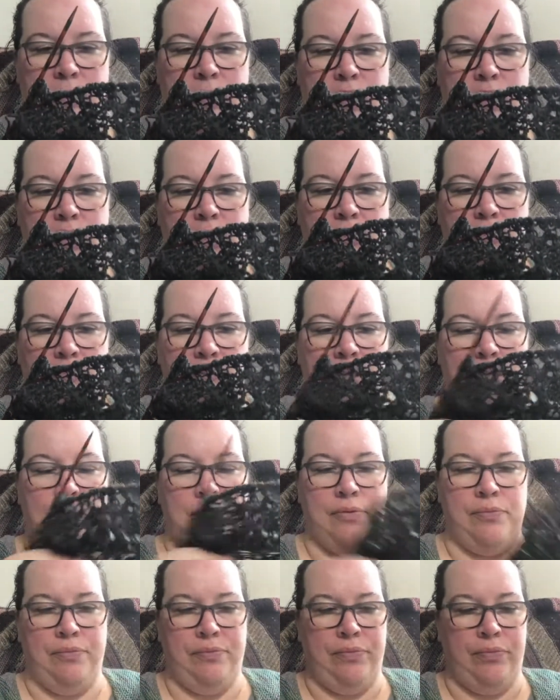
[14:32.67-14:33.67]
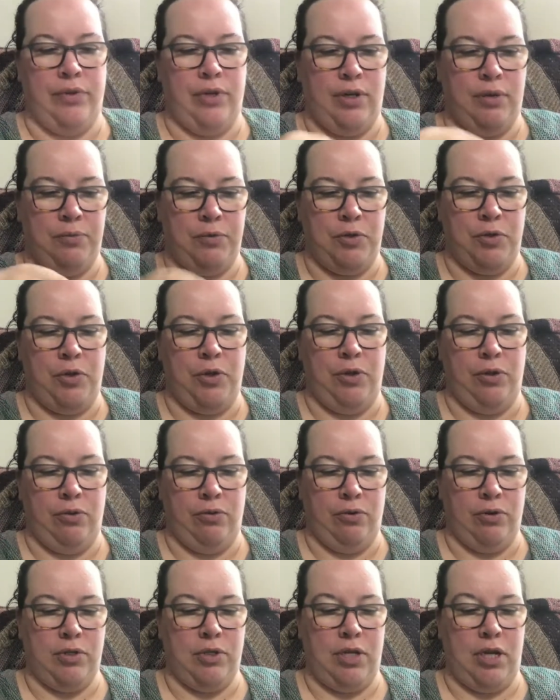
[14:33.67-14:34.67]
by Jared Flood. I'm showing you the
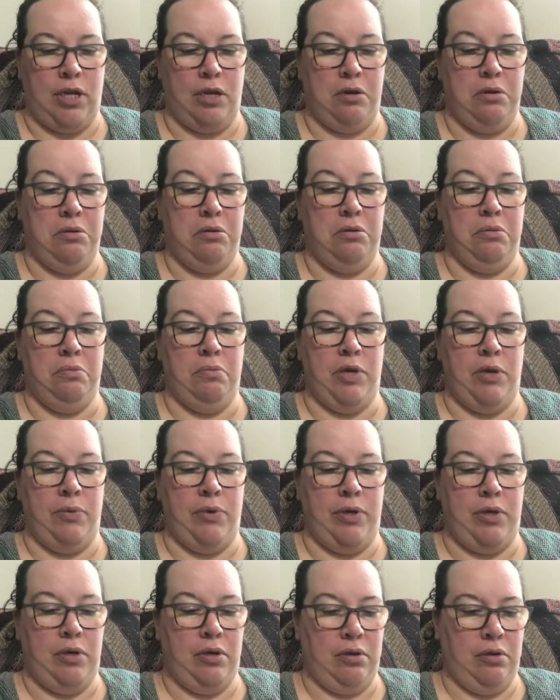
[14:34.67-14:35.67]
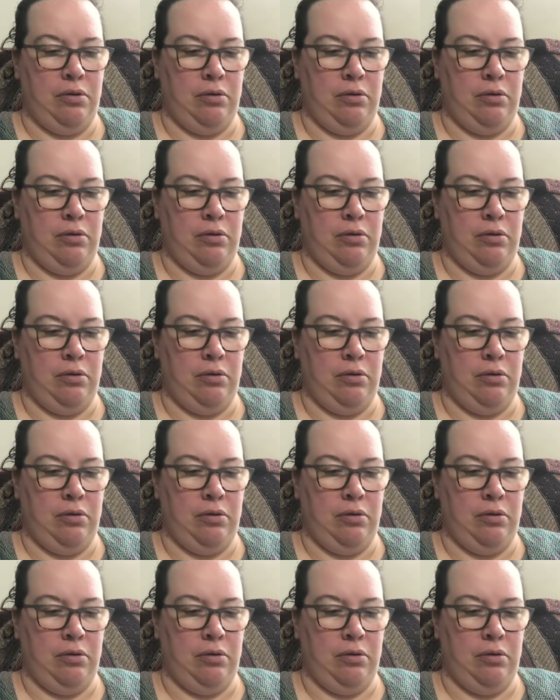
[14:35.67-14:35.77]
wrong side, maybe.